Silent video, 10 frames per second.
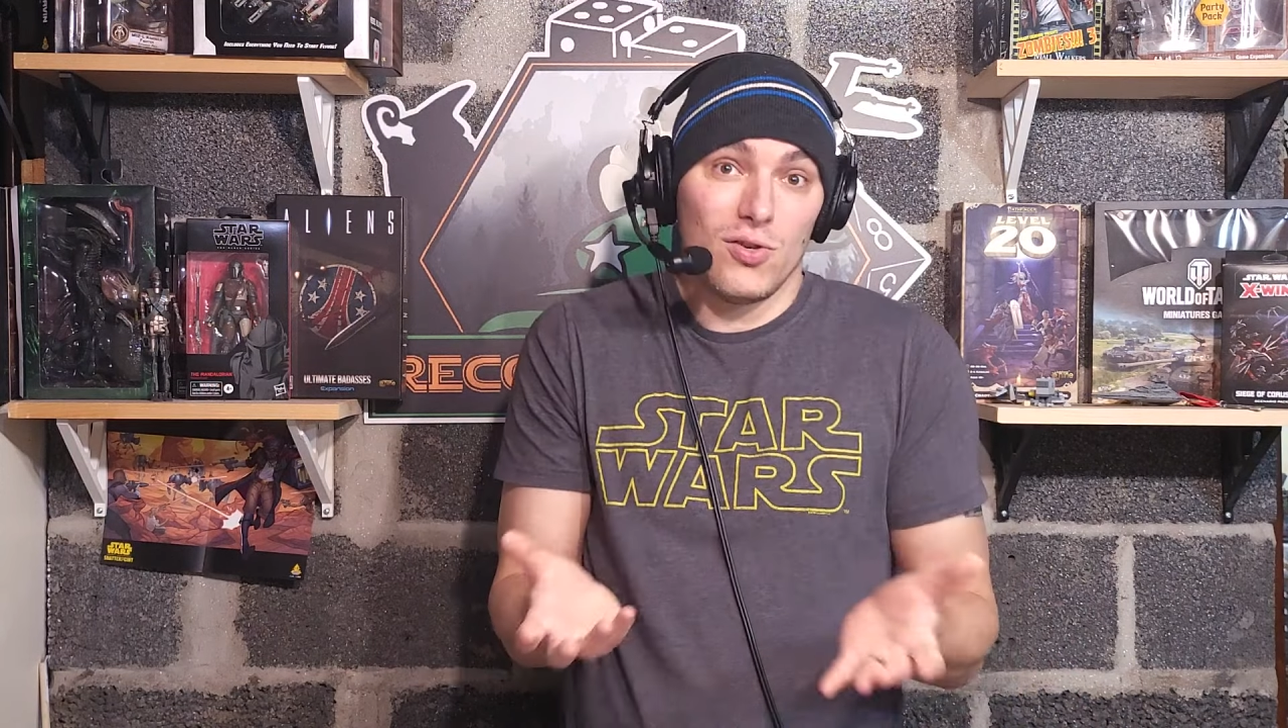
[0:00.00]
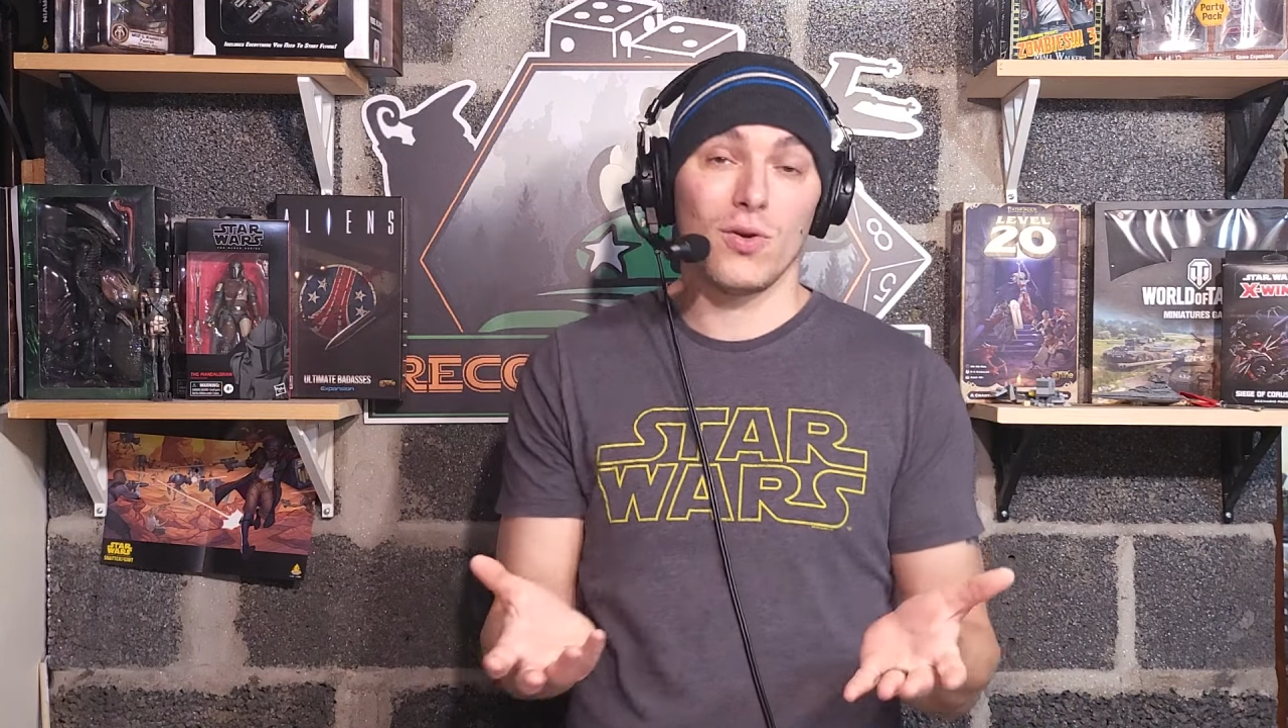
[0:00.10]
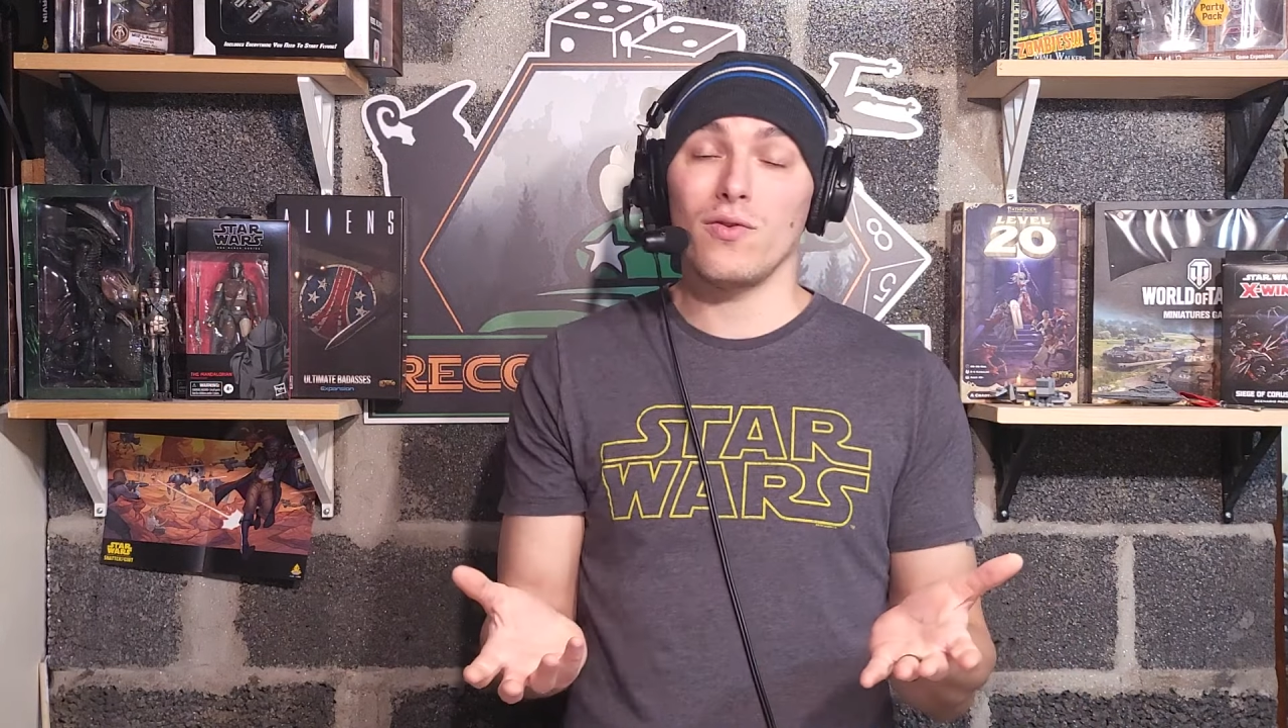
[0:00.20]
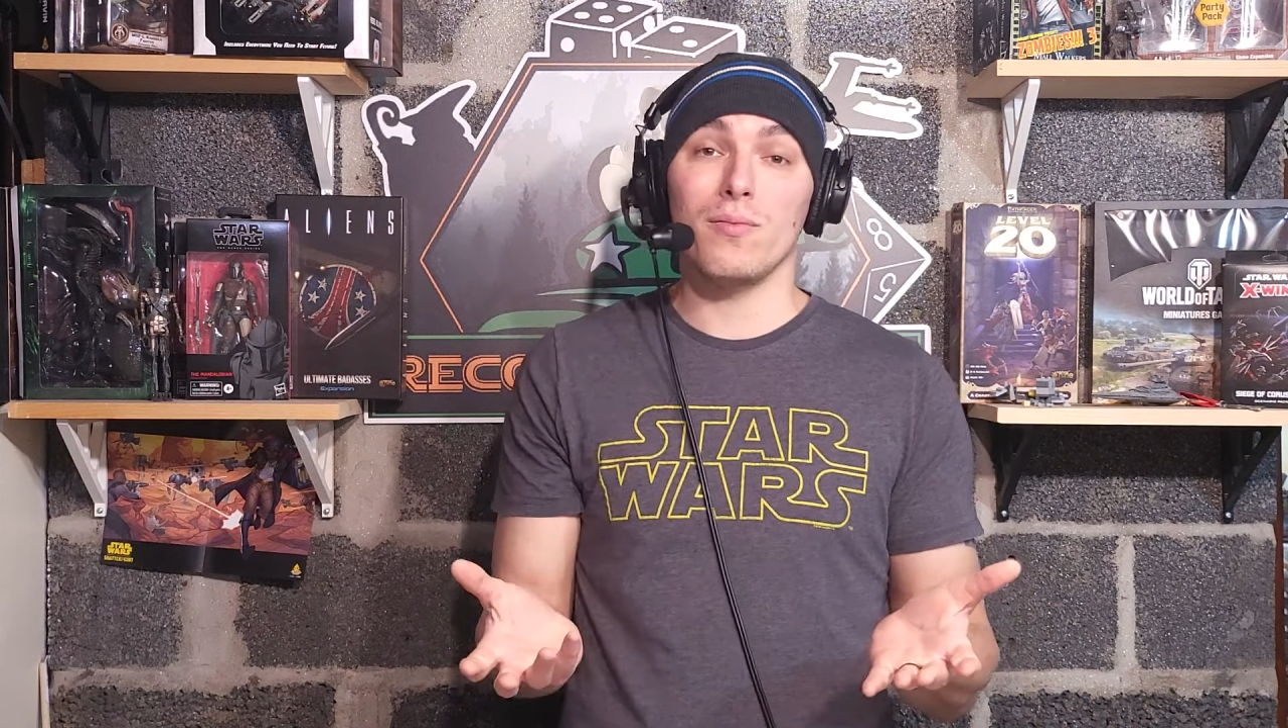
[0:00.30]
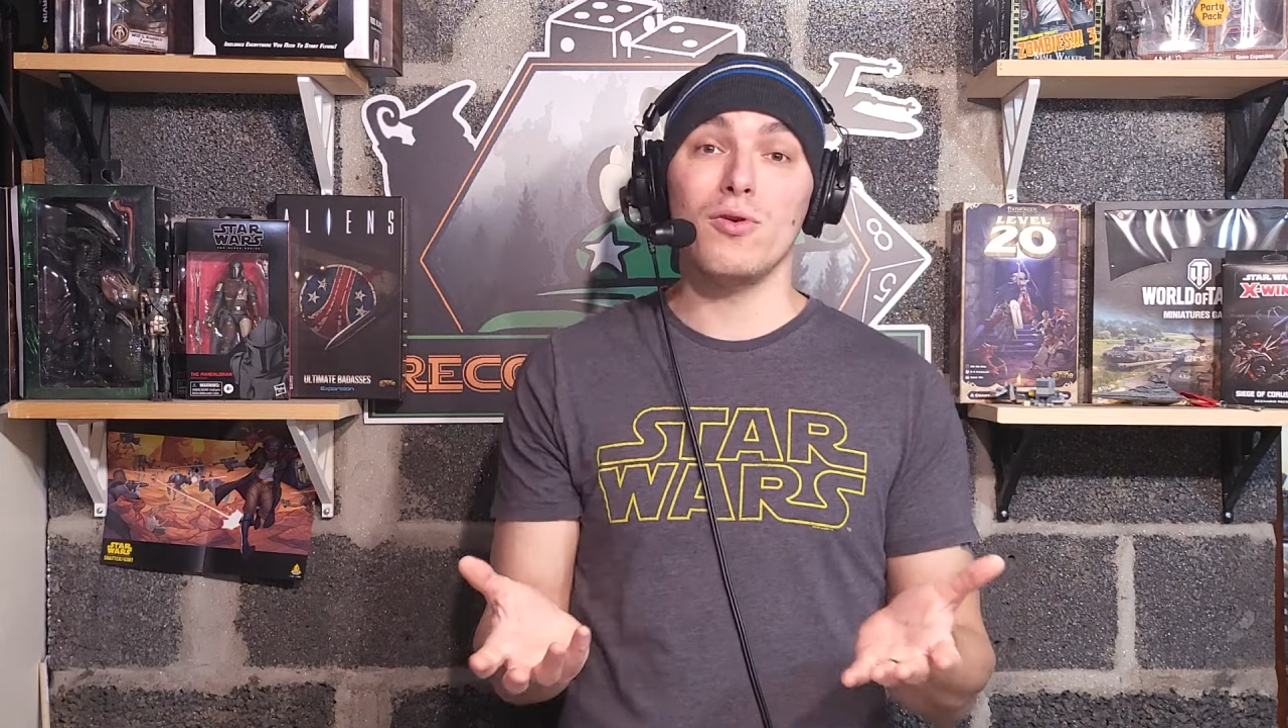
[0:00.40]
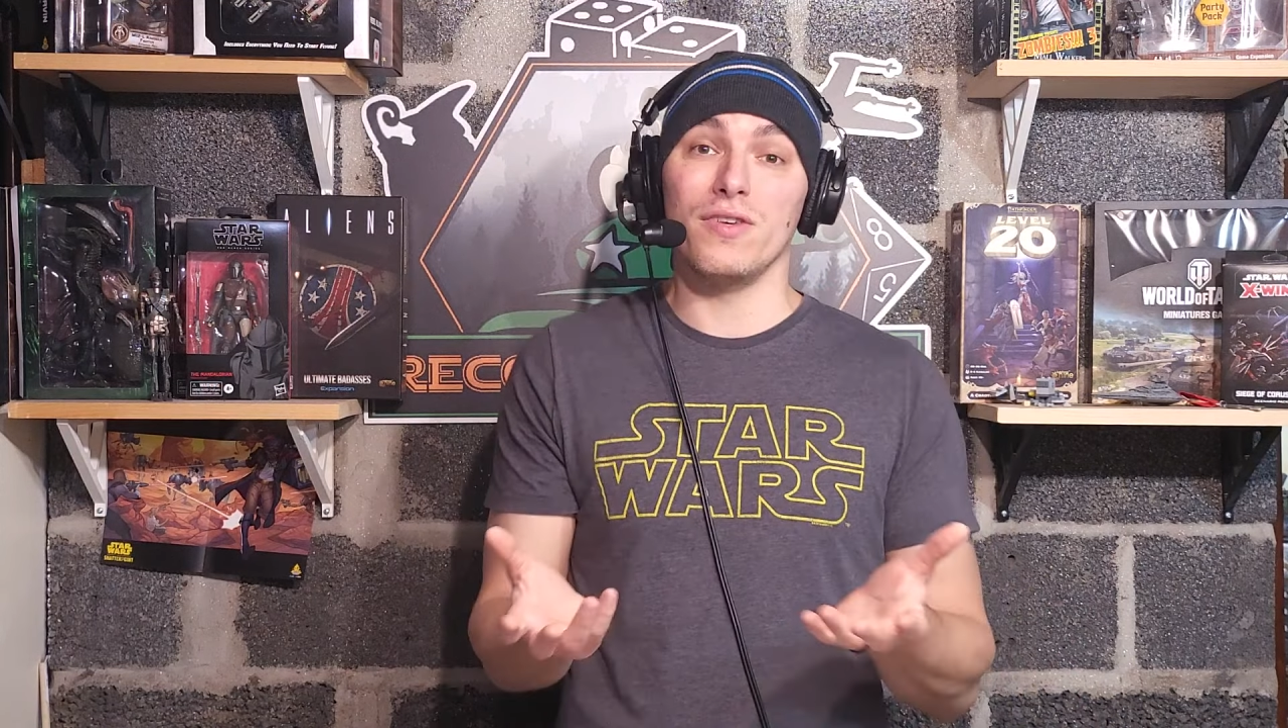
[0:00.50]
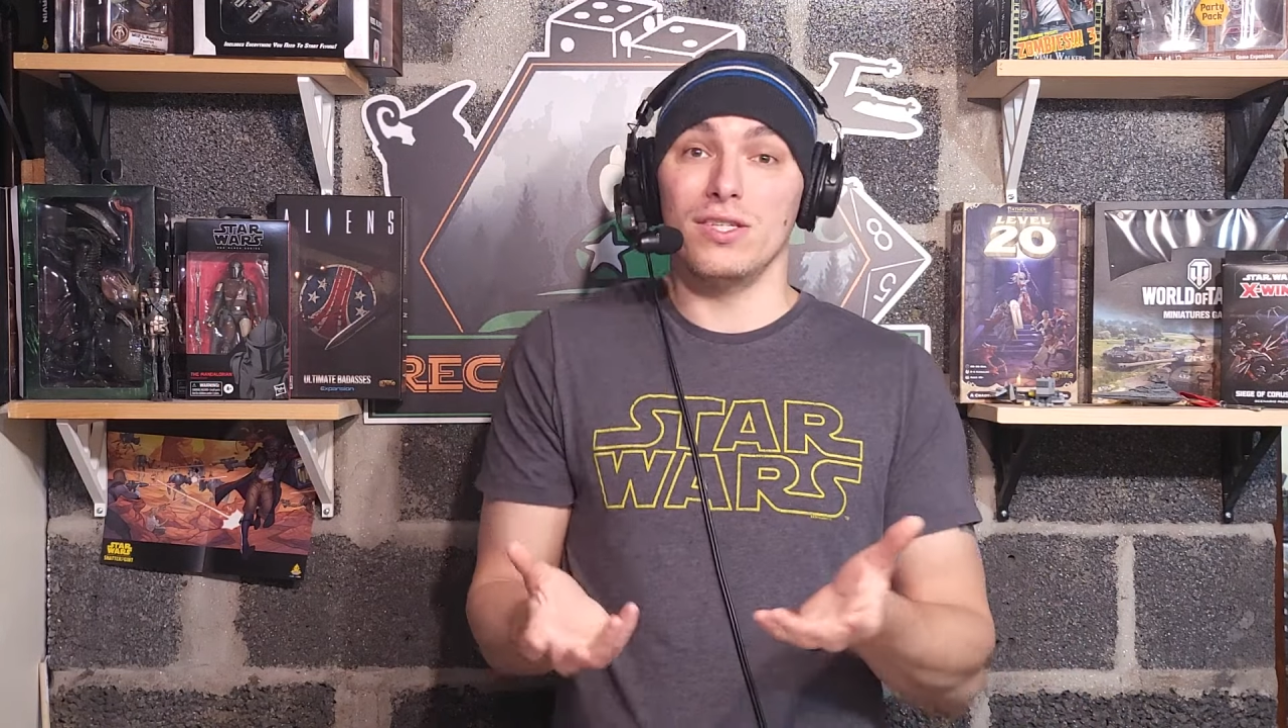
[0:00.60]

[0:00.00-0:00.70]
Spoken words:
can remove it.